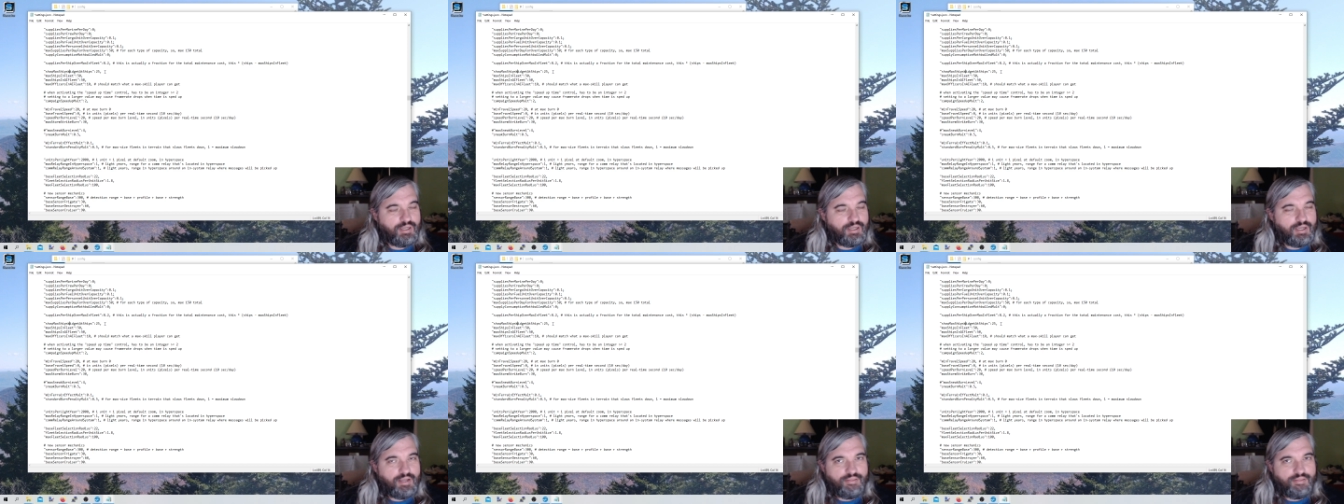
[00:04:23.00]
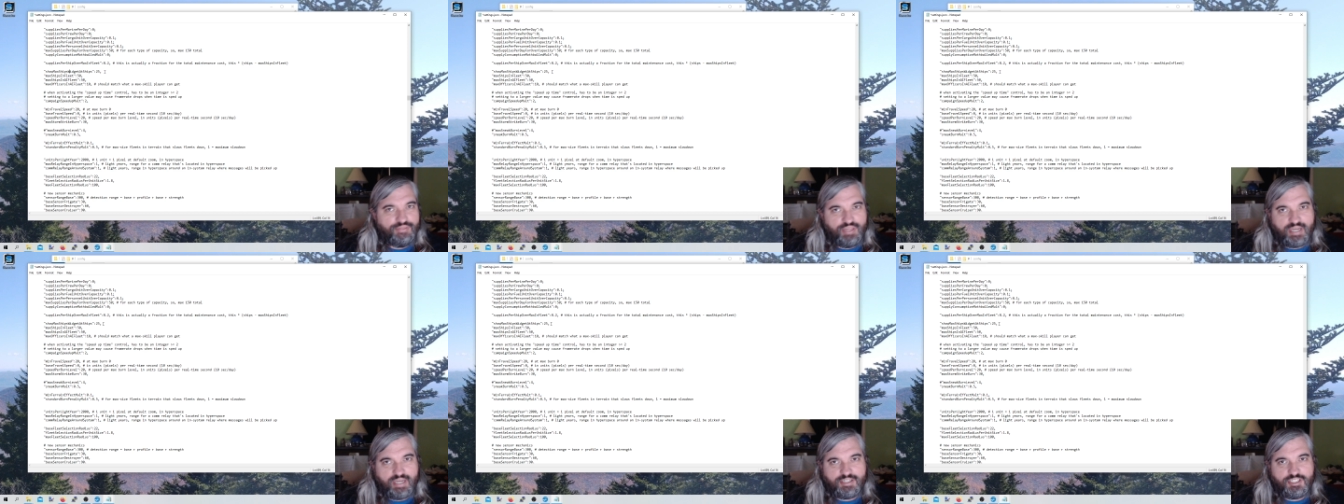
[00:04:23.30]

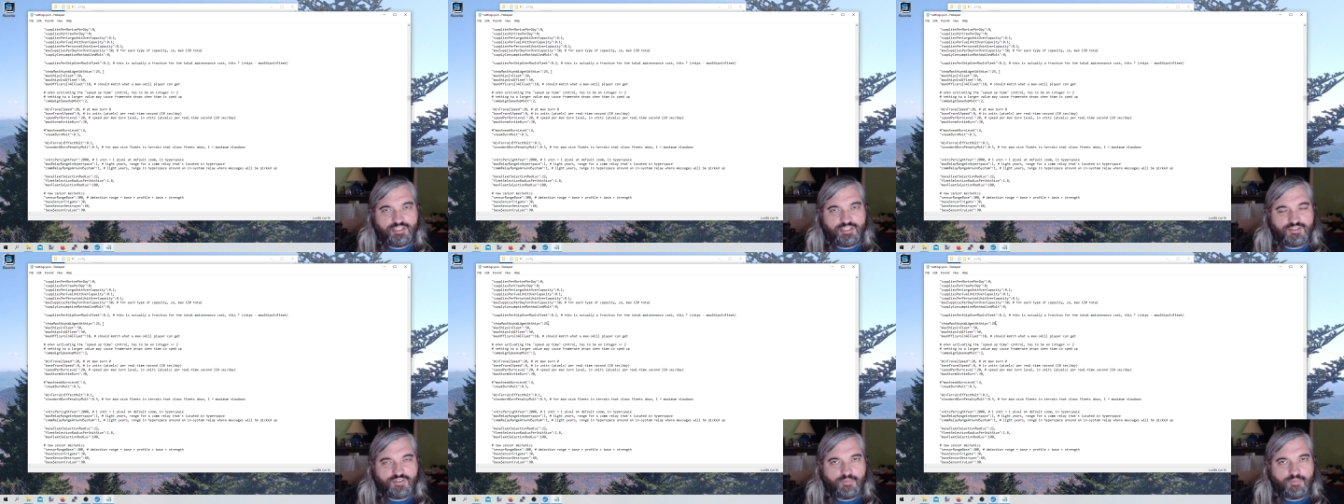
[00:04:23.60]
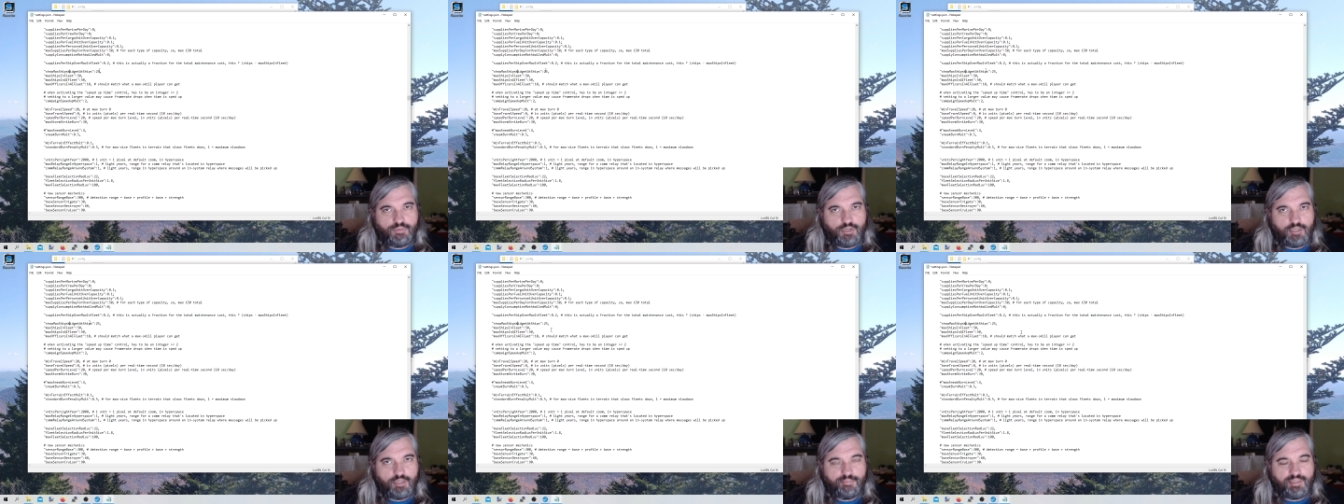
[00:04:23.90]
That's just to
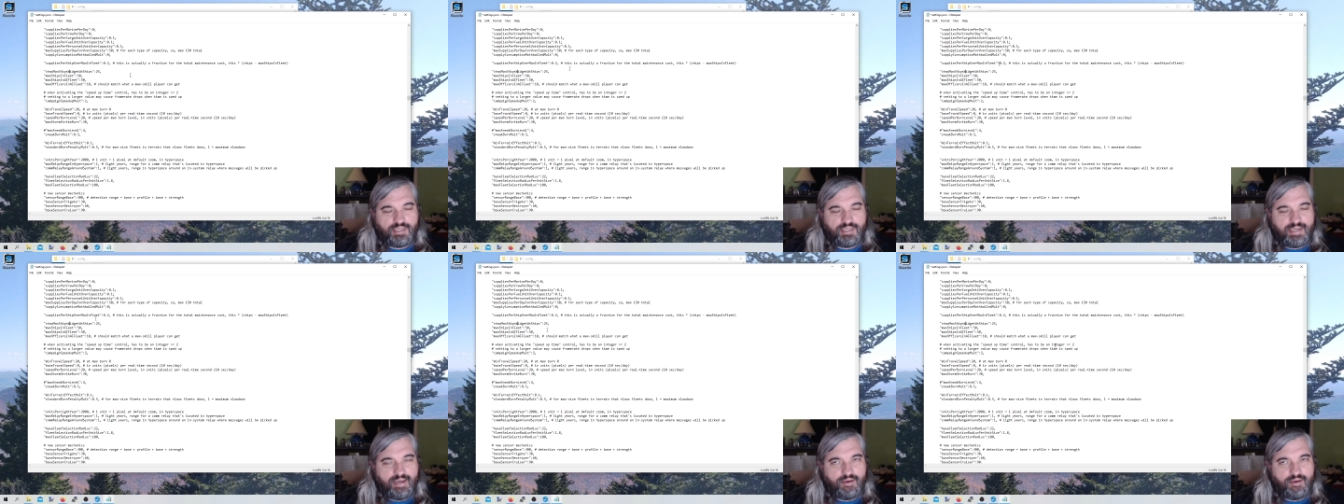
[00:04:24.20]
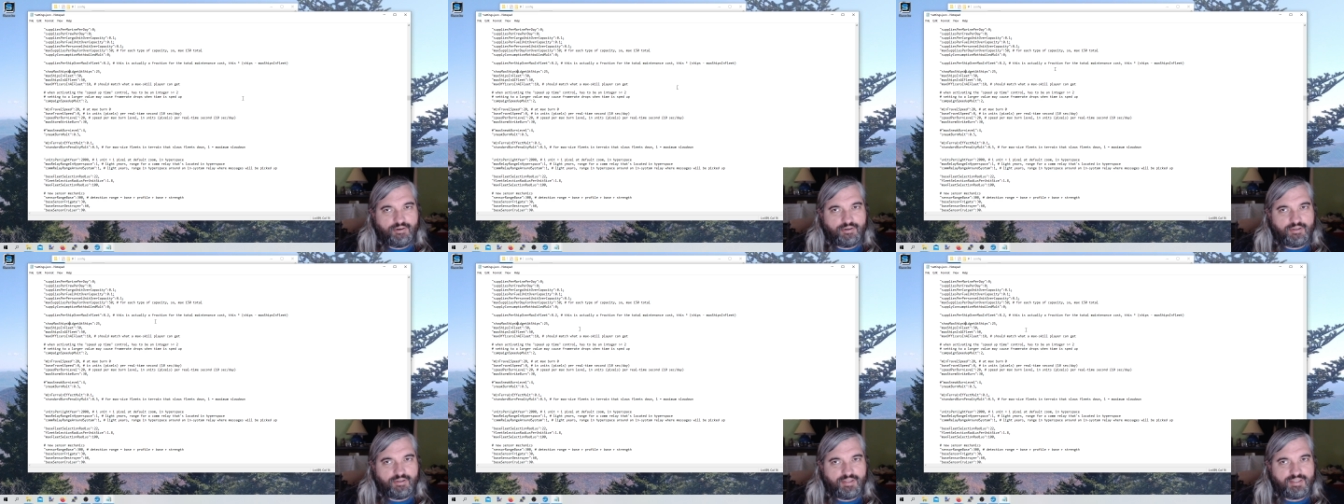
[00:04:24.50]
put up the
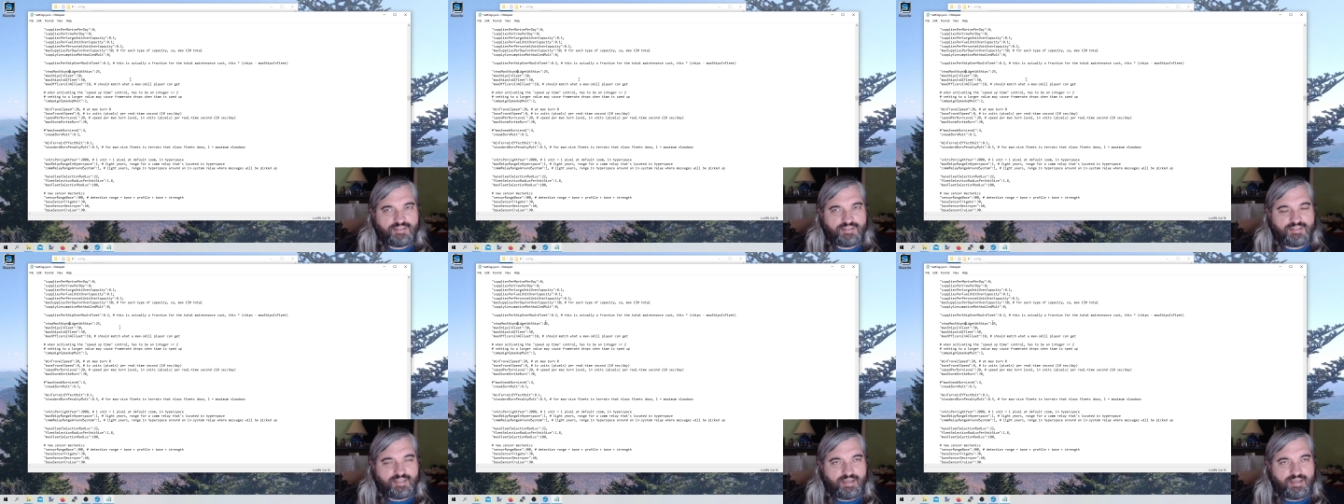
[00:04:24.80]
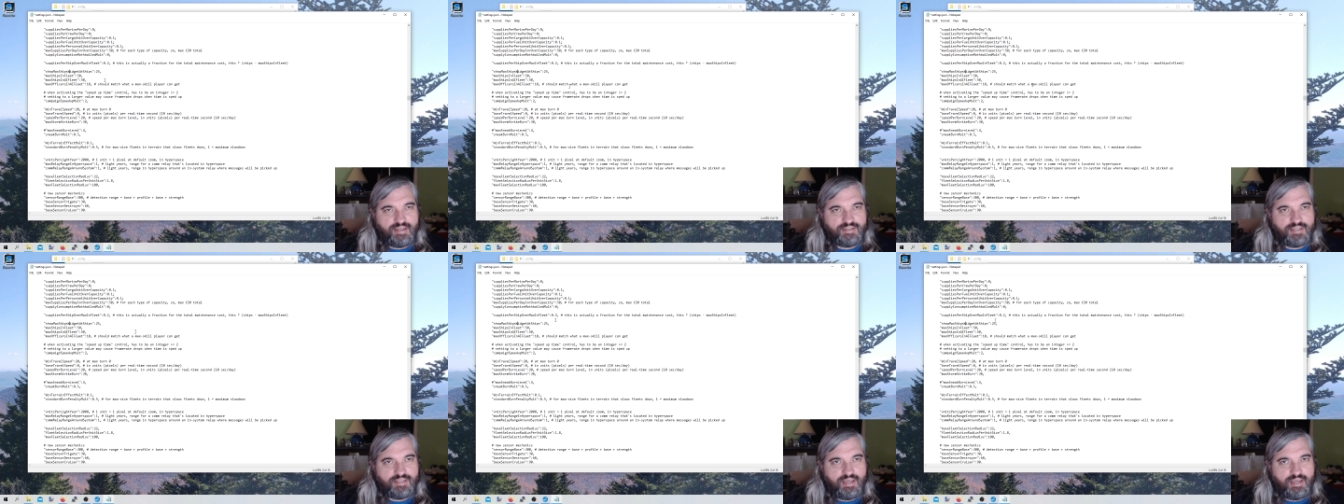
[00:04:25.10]
counter that
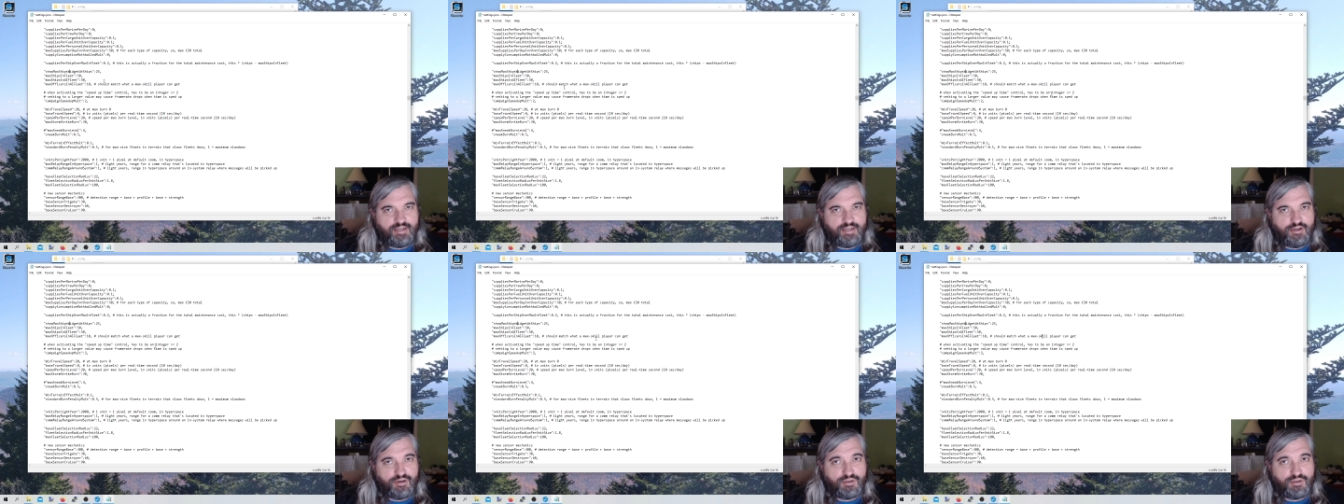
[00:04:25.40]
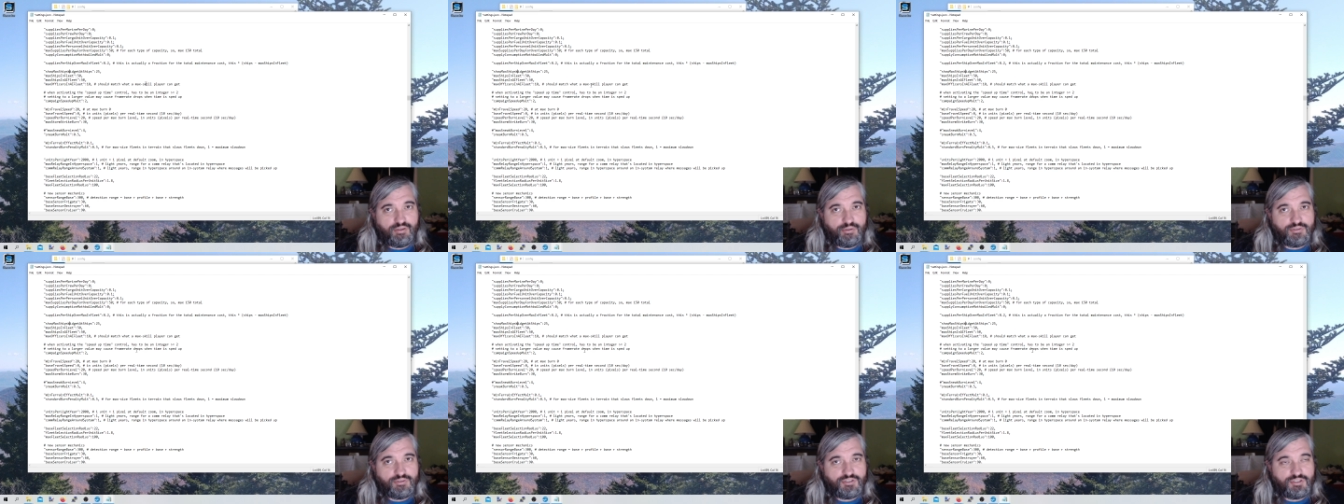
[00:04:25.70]
says, hey, you're
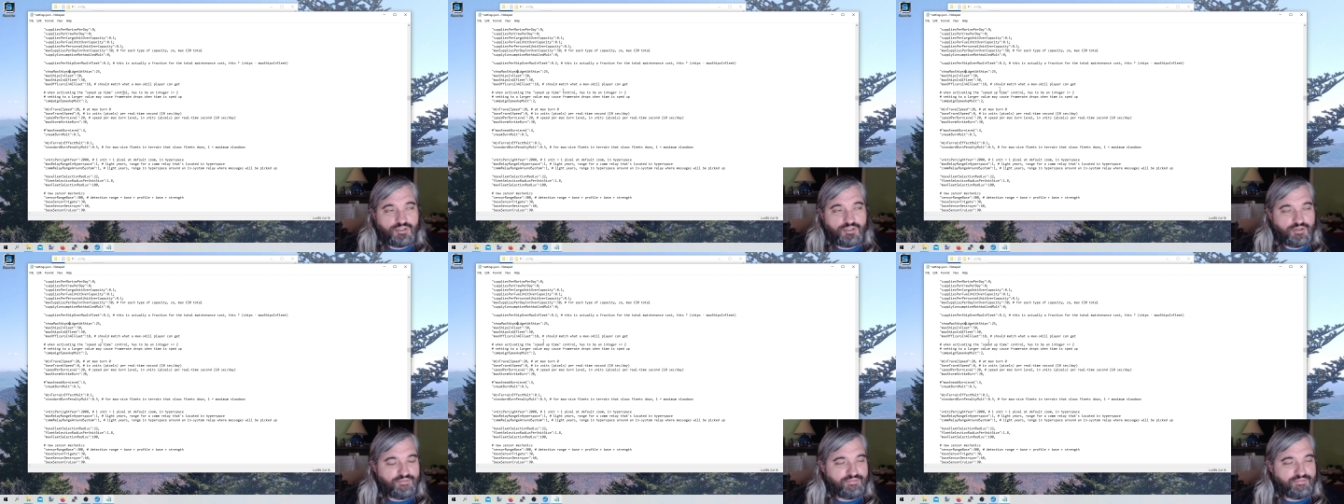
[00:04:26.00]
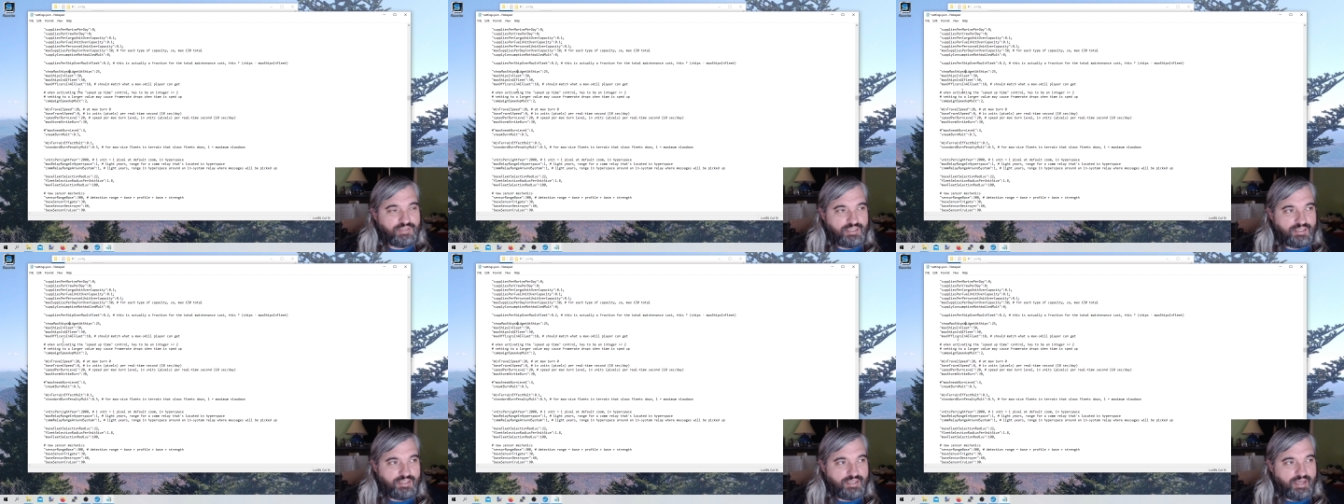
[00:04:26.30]
close to your
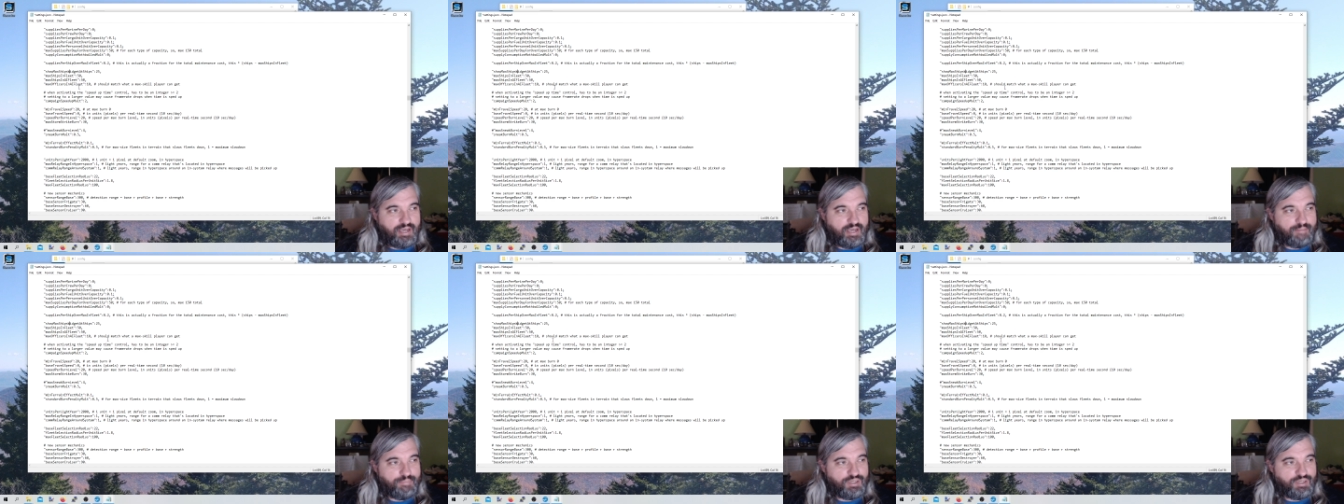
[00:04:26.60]
fleet cap.